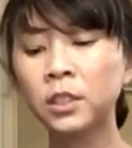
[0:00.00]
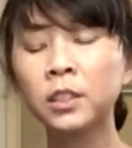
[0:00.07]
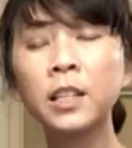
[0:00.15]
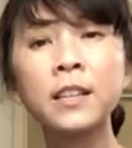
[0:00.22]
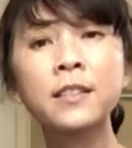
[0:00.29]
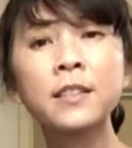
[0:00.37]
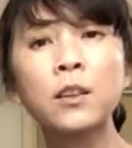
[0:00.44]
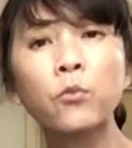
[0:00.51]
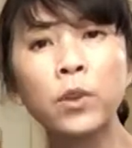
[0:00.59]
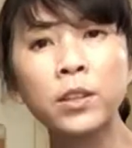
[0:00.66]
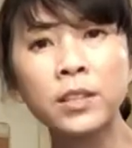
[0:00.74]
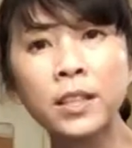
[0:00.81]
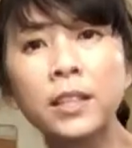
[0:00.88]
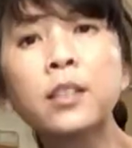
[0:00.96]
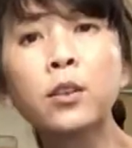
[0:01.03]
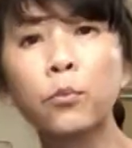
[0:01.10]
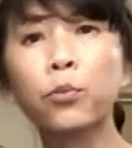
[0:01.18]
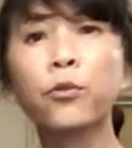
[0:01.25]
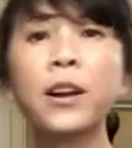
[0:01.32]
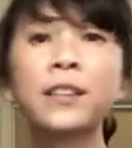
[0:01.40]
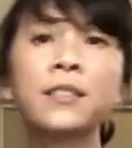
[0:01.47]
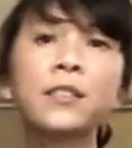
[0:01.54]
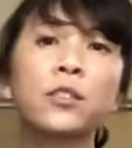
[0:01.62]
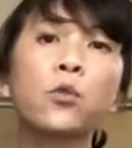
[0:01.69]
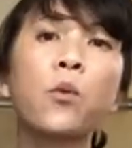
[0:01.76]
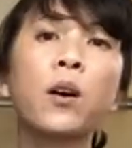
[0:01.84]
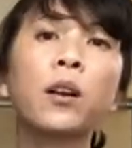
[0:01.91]
because it did compress
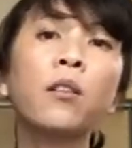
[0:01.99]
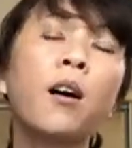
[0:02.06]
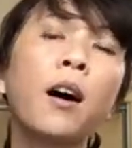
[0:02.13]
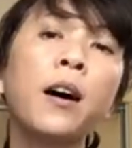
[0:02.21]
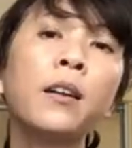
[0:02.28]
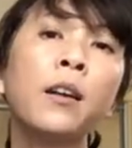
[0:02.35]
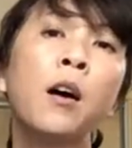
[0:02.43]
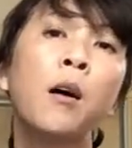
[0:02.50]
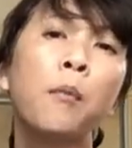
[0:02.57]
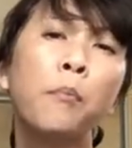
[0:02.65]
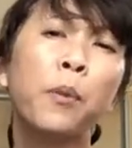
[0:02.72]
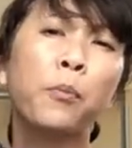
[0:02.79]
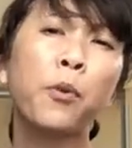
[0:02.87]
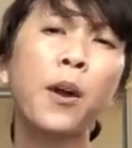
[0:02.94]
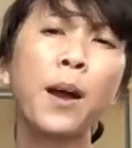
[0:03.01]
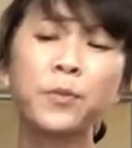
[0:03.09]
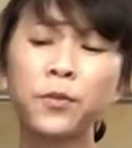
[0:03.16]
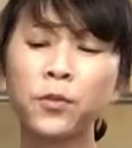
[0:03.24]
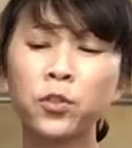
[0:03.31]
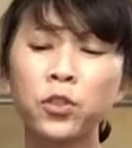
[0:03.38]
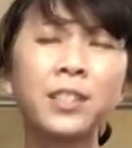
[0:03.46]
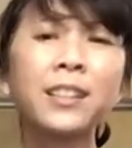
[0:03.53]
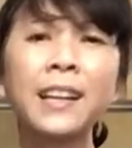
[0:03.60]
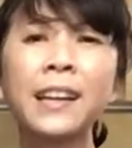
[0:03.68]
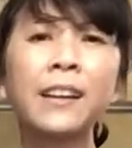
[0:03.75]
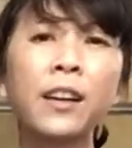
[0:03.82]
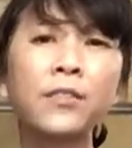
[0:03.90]
this quite a lot. But perhaps if you just
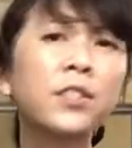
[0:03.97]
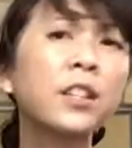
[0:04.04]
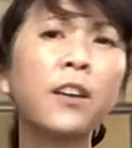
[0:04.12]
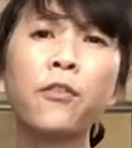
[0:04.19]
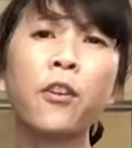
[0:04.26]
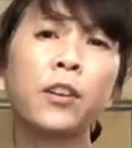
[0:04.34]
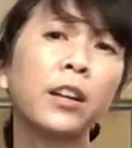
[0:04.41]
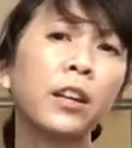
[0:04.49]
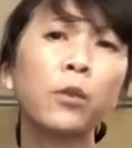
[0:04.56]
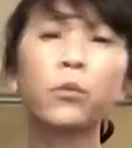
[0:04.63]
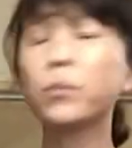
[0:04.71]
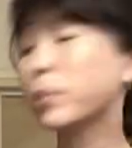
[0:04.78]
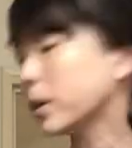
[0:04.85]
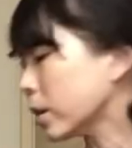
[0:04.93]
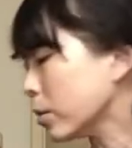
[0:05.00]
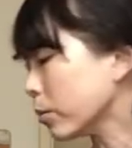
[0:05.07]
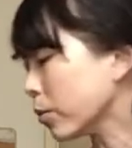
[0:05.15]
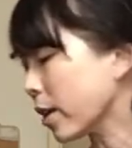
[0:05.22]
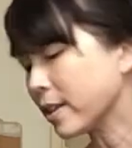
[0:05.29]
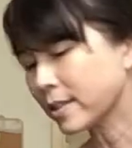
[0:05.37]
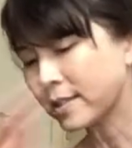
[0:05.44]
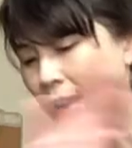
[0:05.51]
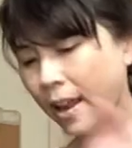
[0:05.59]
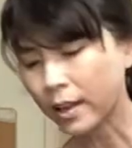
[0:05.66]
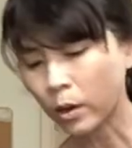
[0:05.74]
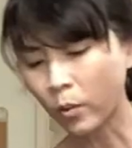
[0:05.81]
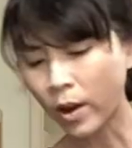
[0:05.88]
lay enough stuff on it, it would be compressed
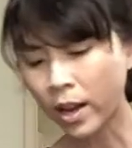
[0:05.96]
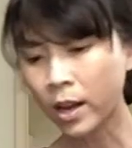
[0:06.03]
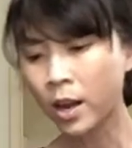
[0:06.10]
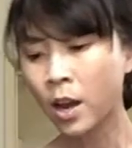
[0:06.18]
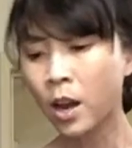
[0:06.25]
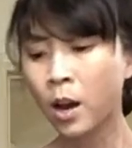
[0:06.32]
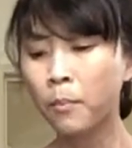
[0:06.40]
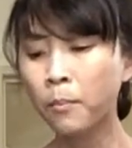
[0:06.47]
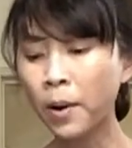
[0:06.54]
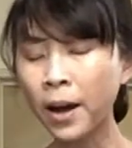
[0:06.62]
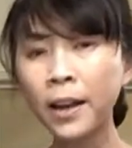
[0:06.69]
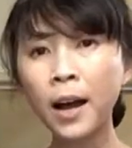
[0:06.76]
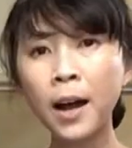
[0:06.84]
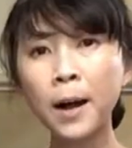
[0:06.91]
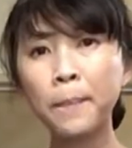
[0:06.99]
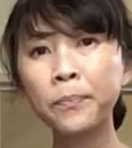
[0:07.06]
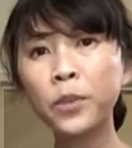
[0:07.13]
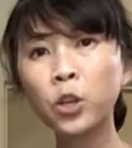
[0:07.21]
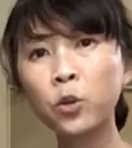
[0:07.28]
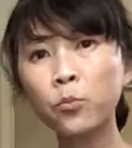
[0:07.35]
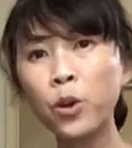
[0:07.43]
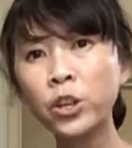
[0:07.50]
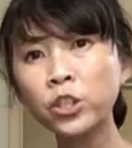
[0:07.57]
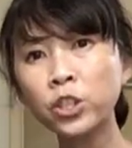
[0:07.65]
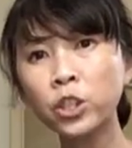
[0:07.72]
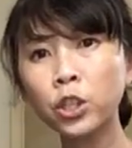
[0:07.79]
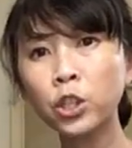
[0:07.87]
anyway. But the
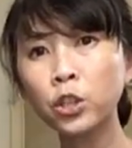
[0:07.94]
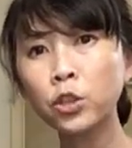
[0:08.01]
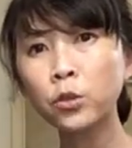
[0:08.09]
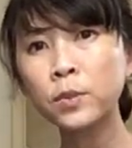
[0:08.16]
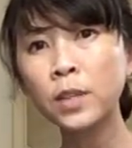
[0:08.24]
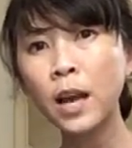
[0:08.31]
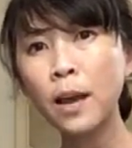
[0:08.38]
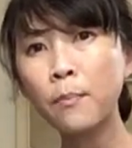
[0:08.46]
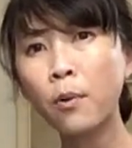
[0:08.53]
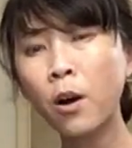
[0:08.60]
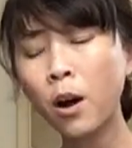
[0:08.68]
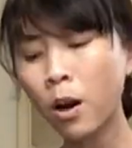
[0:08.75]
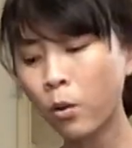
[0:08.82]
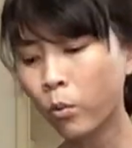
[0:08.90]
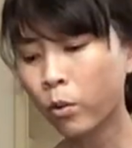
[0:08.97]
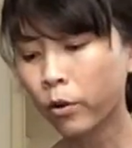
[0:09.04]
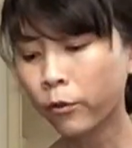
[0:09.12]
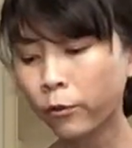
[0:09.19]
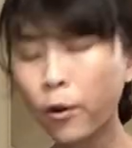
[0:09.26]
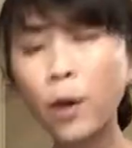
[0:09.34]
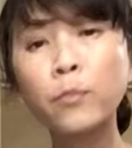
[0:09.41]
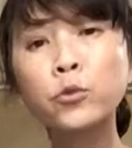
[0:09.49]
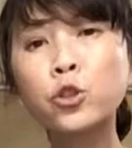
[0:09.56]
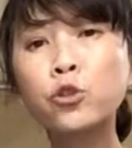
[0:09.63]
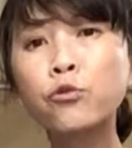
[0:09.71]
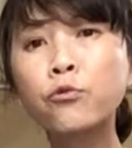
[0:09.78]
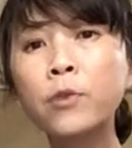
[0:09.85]
compression cubes I bought were from
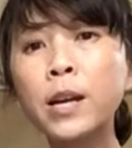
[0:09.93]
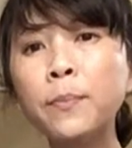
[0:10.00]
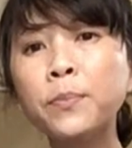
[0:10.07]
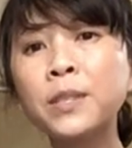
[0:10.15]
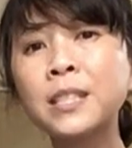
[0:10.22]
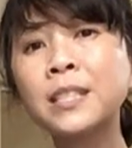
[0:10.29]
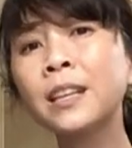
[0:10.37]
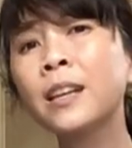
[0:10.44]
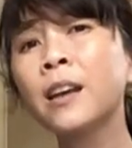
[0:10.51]
Trtl.